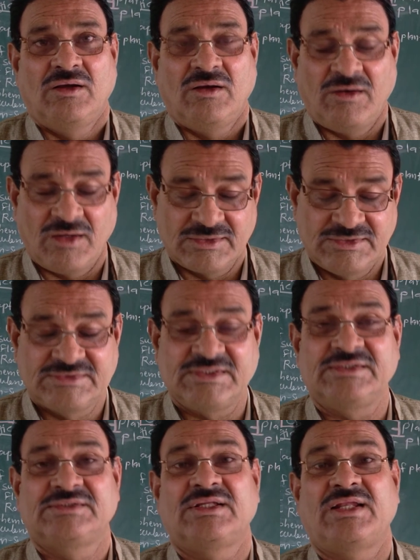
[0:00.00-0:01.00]
or this
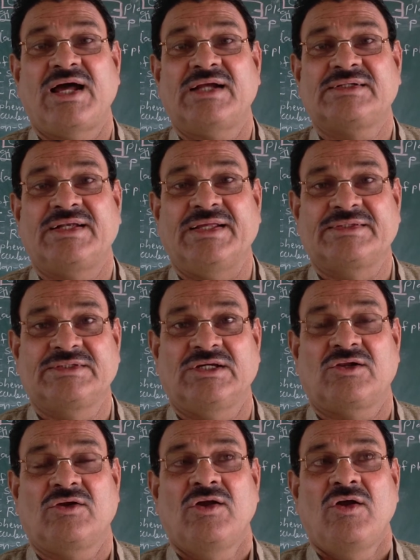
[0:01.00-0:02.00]
is the last
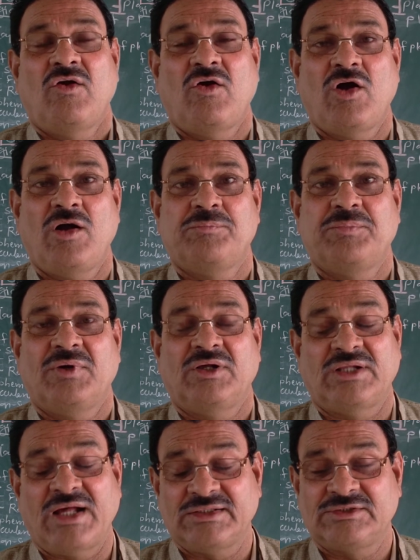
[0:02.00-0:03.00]

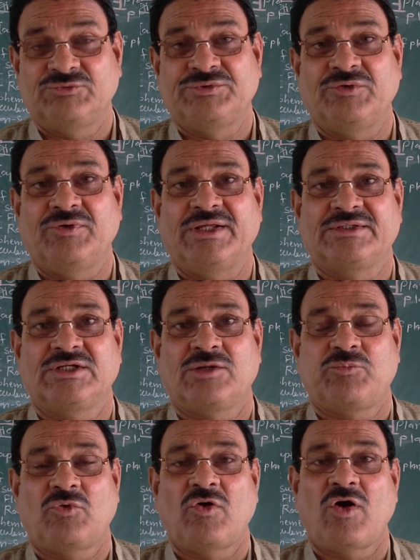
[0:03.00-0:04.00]
video lecture
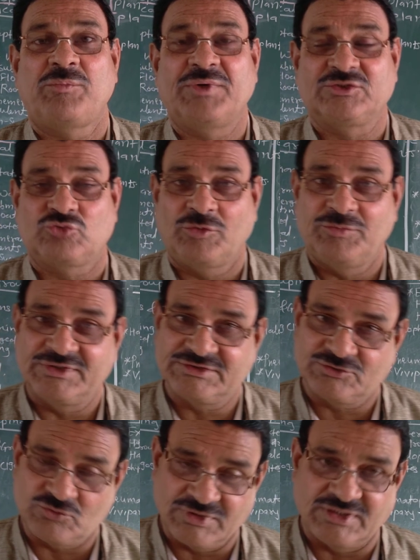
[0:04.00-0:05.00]
of SYBC
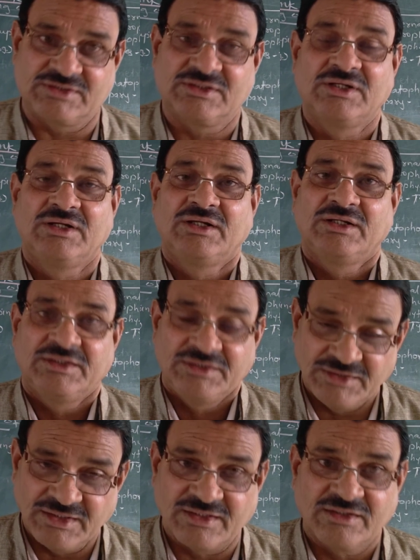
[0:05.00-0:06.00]
students.
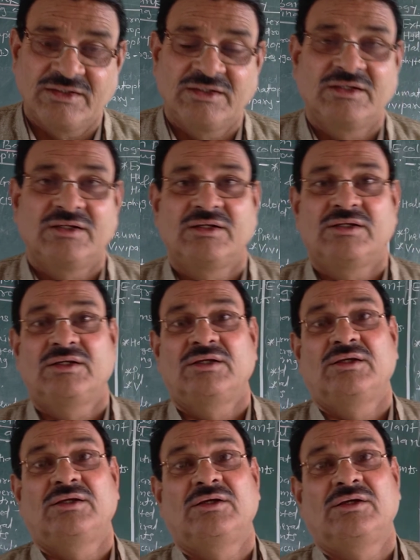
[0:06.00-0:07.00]
Here
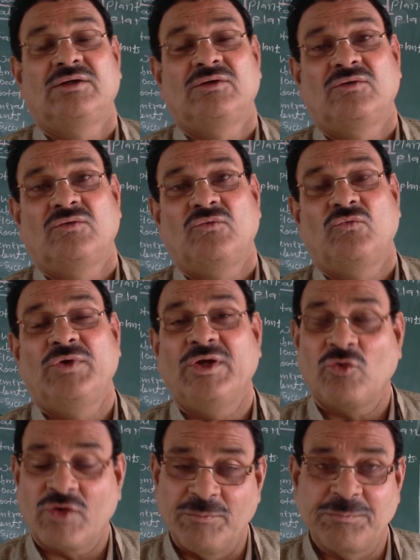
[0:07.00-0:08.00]
we
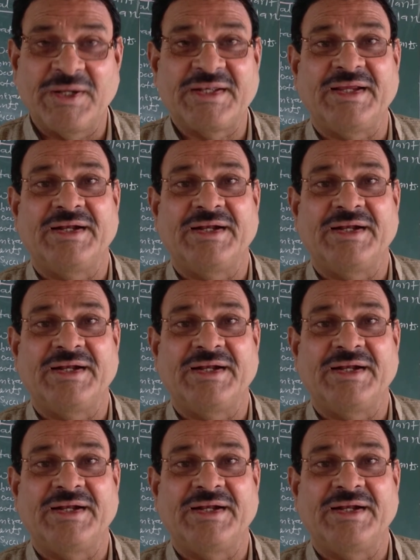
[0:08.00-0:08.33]
have complete